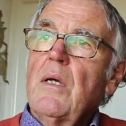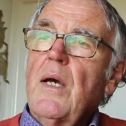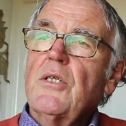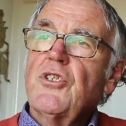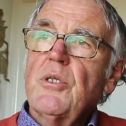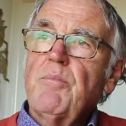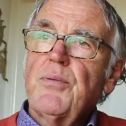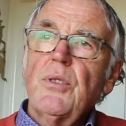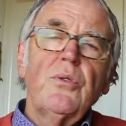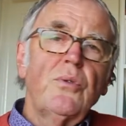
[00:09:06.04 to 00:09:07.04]
Angela
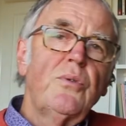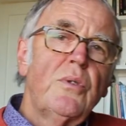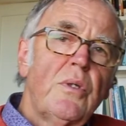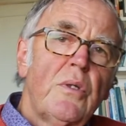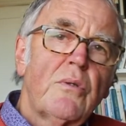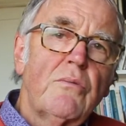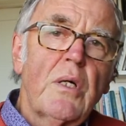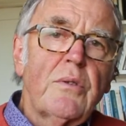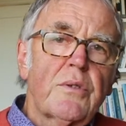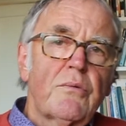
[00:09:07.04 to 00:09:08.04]
Brew,
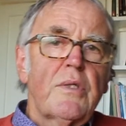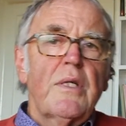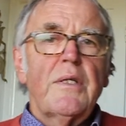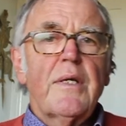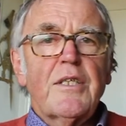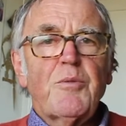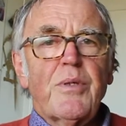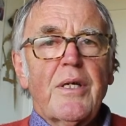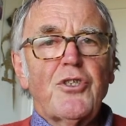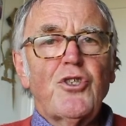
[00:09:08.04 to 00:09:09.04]
wrote a really nice
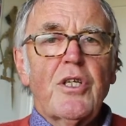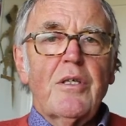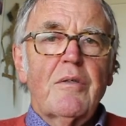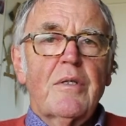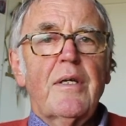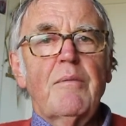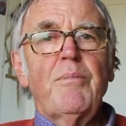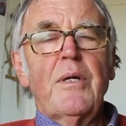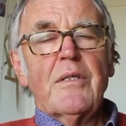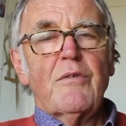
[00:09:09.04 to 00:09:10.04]
PhD, and
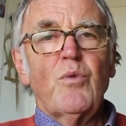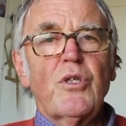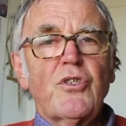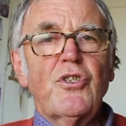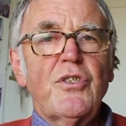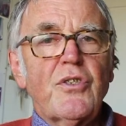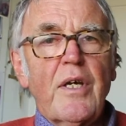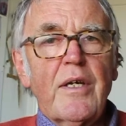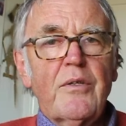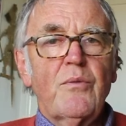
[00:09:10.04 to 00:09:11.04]
part of what she
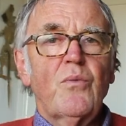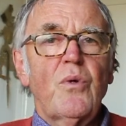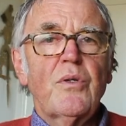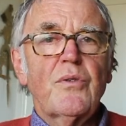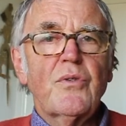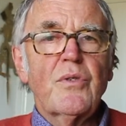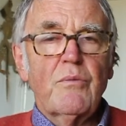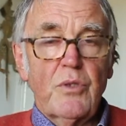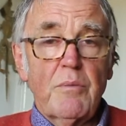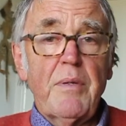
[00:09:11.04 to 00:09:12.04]
said was, it
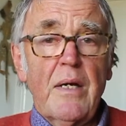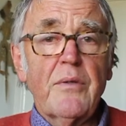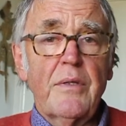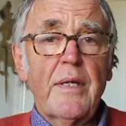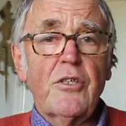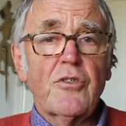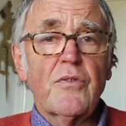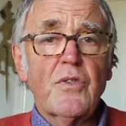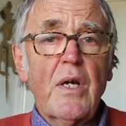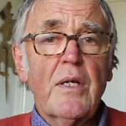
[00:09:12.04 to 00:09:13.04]
was about the nature
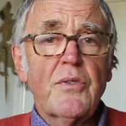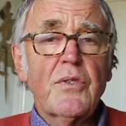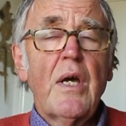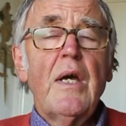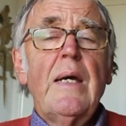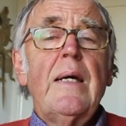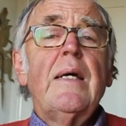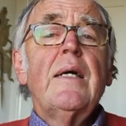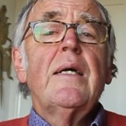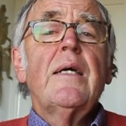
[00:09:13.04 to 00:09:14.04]
of science.
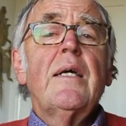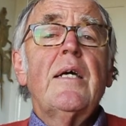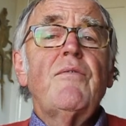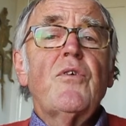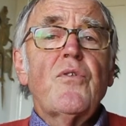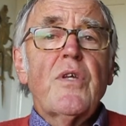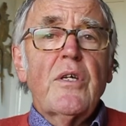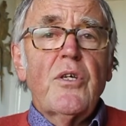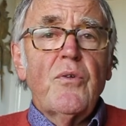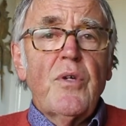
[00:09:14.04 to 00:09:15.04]
If you
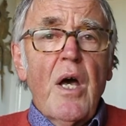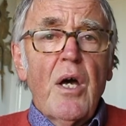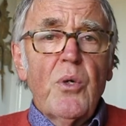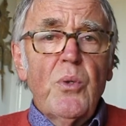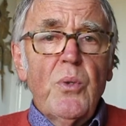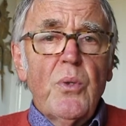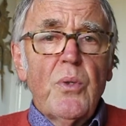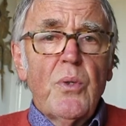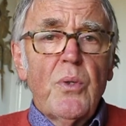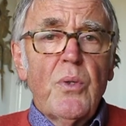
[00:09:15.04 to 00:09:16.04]
think you know,
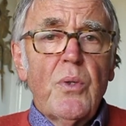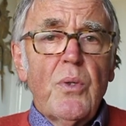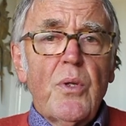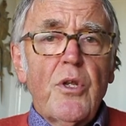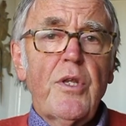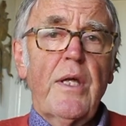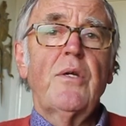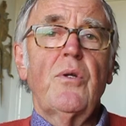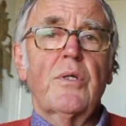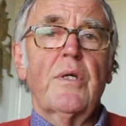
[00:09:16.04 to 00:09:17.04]

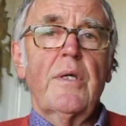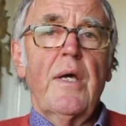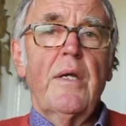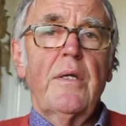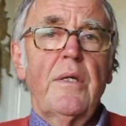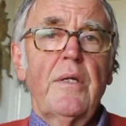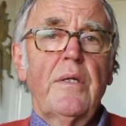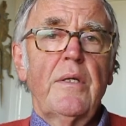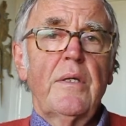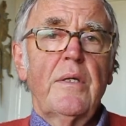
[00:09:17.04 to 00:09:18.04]
then look again.
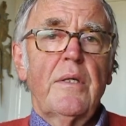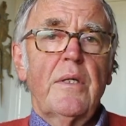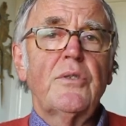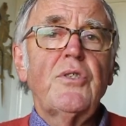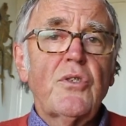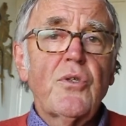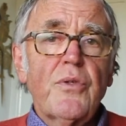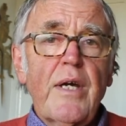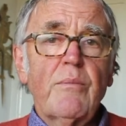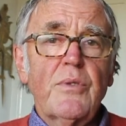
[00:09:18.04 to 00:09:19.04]
And she thought
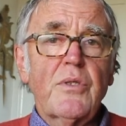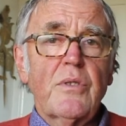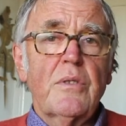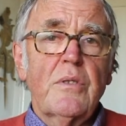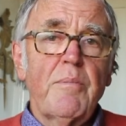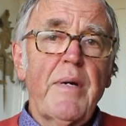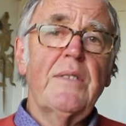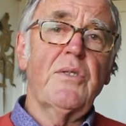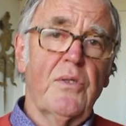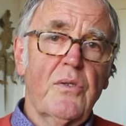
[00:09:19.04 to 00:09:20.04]
that was the
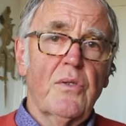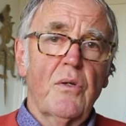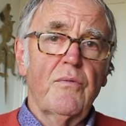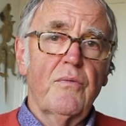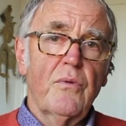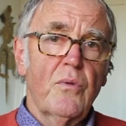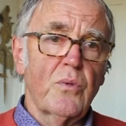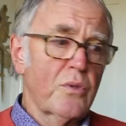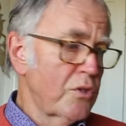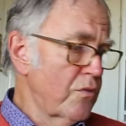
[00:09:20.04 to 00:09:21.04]
basis of all
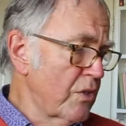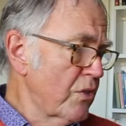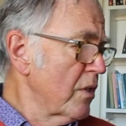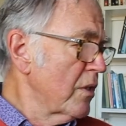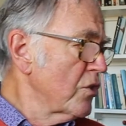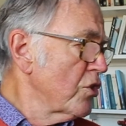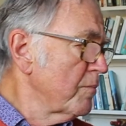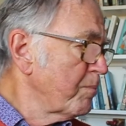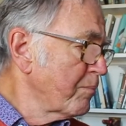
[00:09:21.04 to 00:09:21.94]
good research.